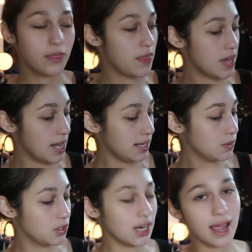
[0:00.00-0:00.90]

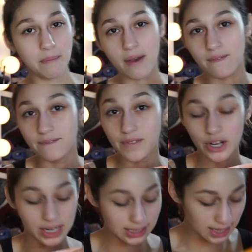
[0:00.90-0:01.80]
things, which I'm
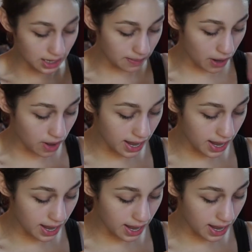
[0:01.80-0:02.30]
very excited about.